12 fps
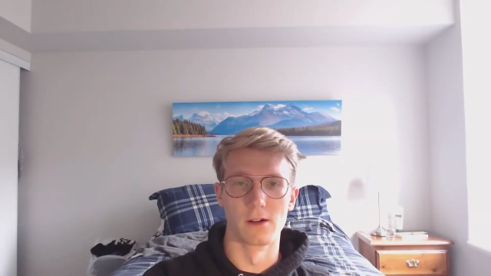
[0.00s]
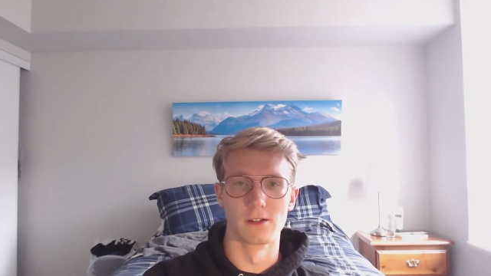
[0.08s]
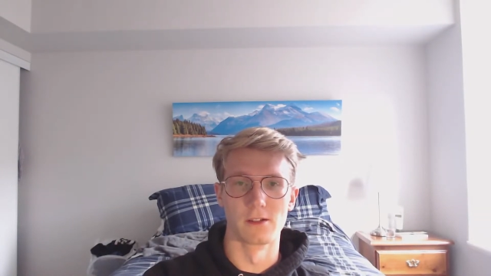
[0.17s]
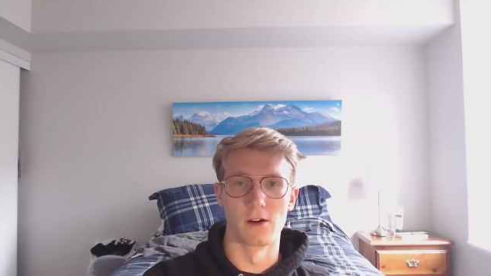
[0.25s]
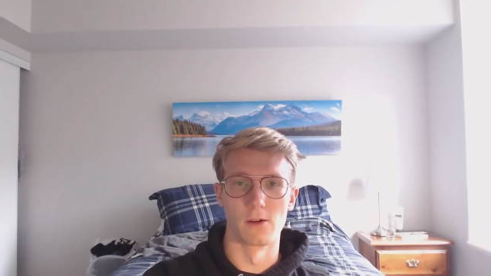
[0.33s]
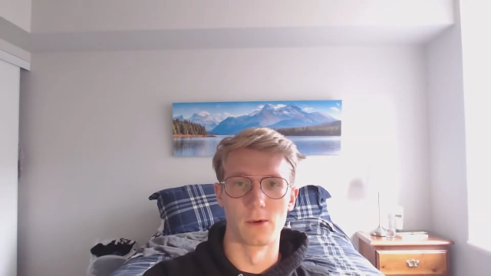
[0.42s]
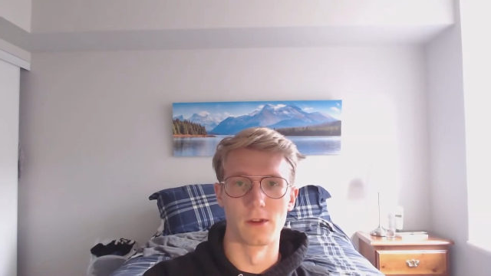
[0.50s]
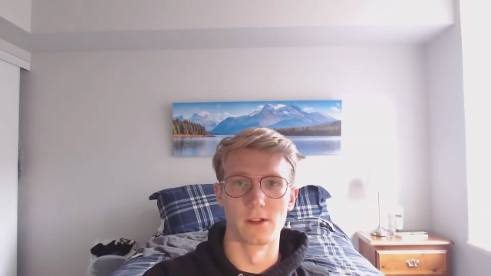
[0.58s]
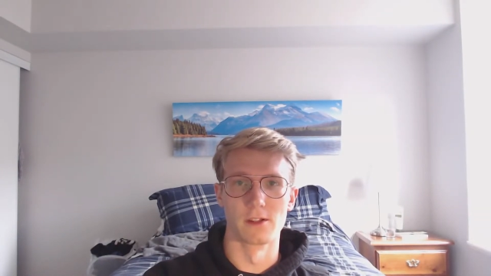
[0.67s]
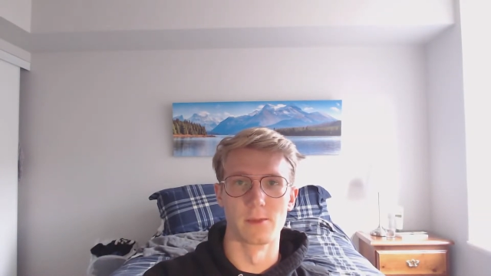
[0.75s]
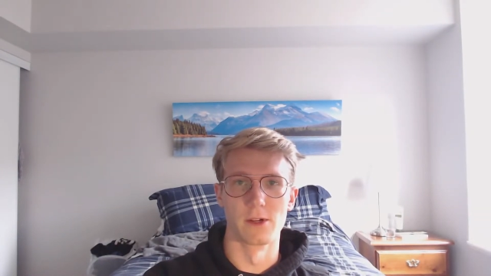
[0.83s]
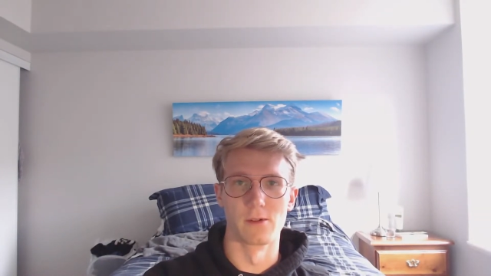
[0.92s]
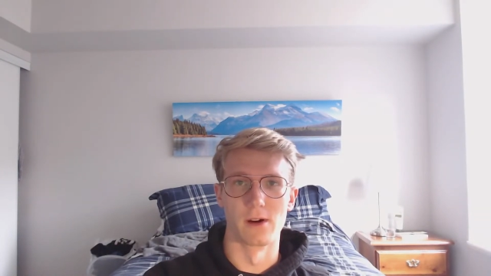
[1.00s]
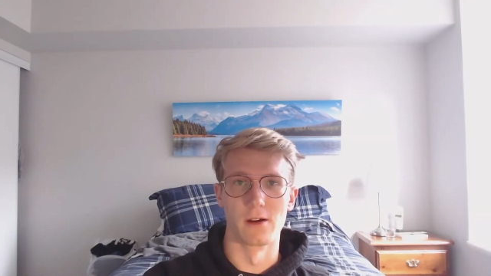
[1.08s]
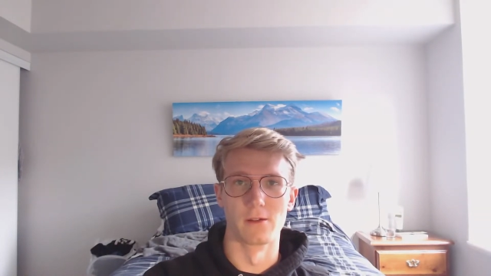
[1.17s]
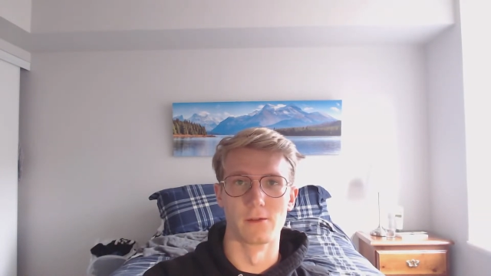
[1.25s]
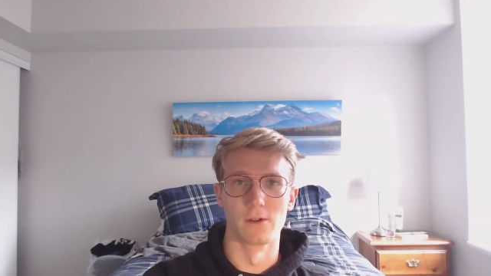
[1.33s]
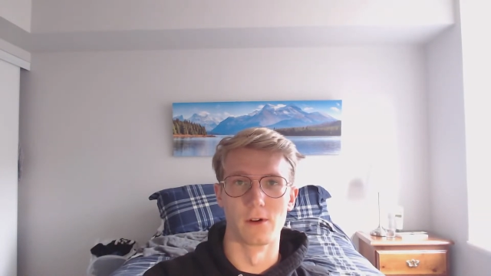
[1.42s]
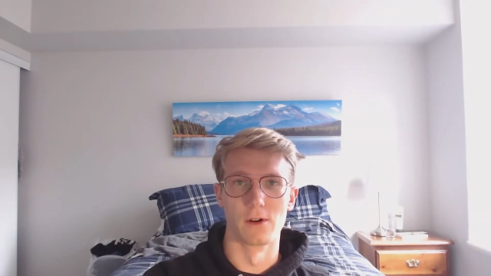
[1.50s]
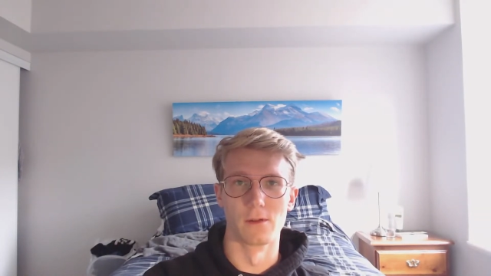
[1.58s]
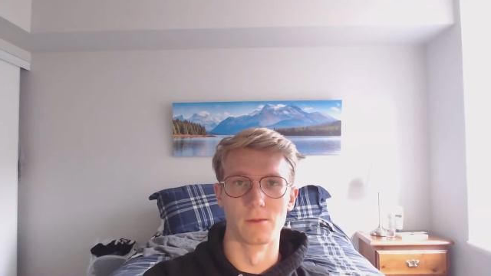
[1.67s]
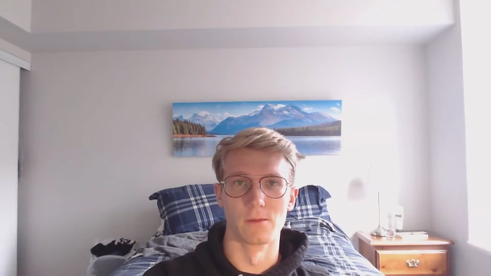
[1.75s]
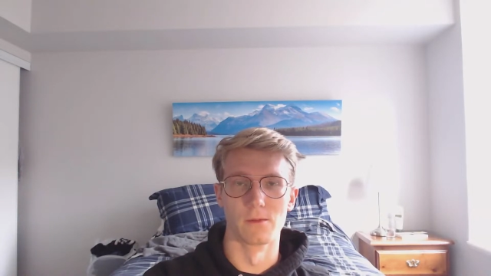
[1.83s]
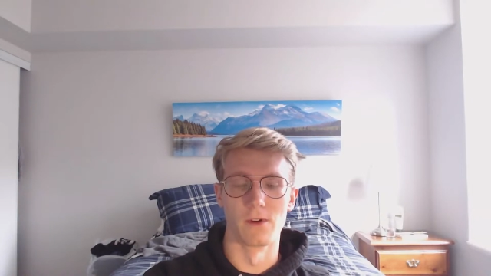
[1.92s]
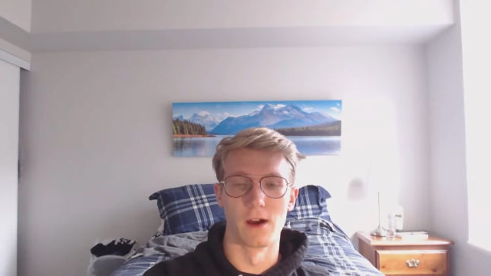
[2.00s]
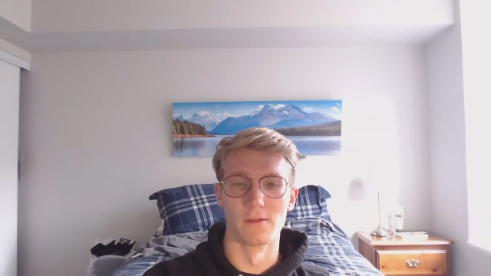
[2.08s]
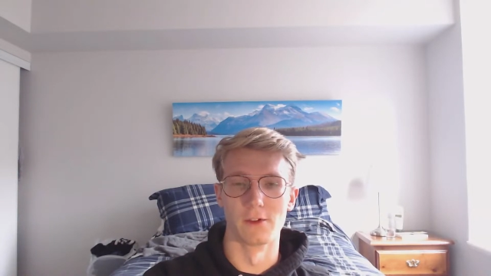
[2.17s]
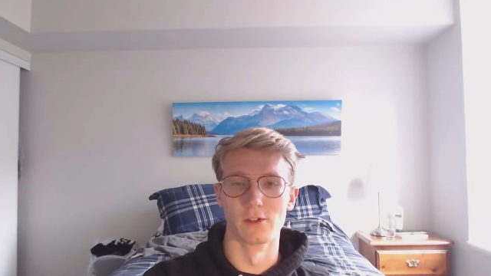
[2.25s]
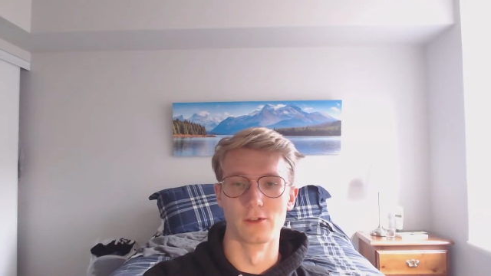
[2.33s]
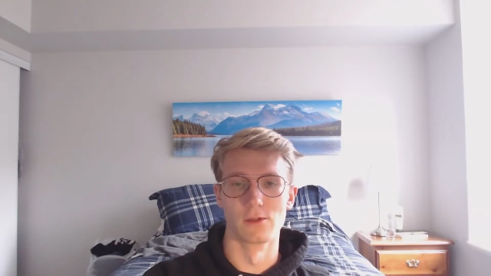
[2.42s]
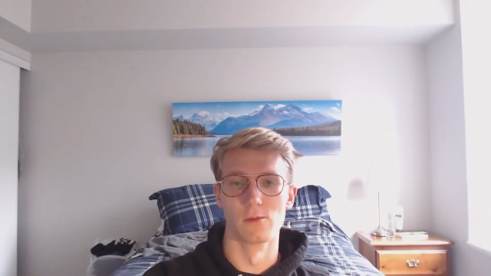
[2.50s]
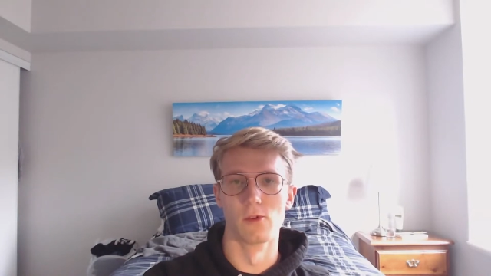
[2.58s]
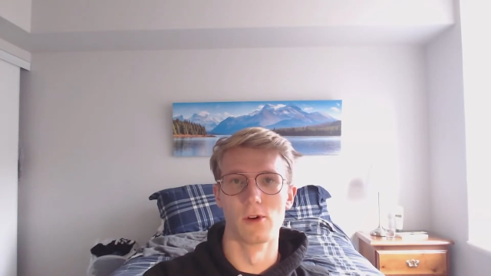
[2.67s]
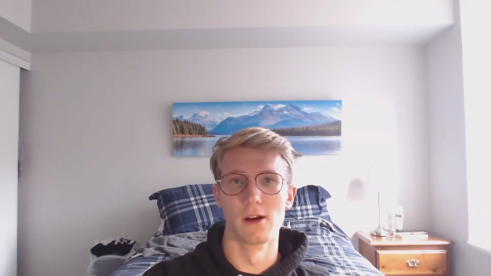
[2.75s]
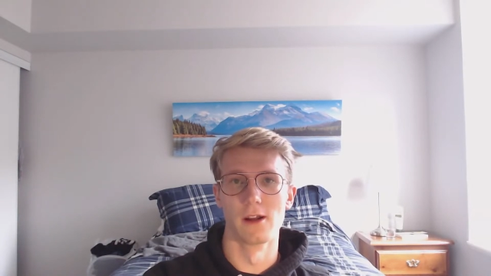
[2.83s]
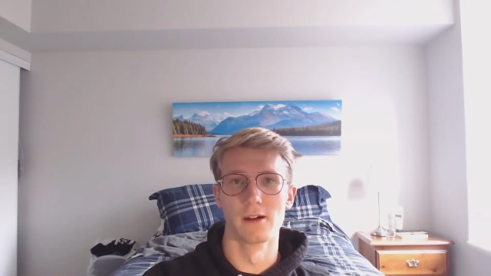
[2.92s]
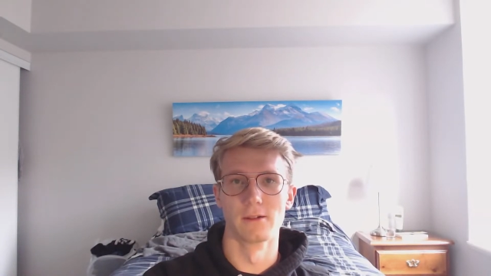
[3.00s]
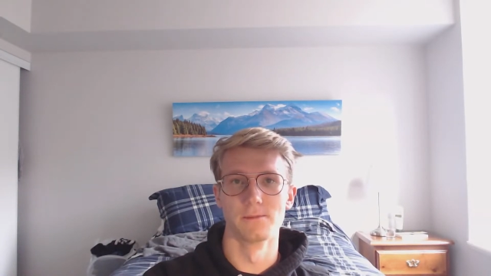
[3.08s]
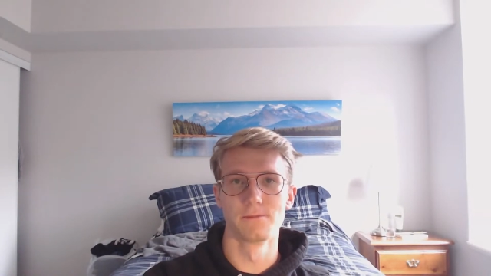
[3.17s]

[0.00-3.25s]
It's hardware that's been around for 5 years or more now.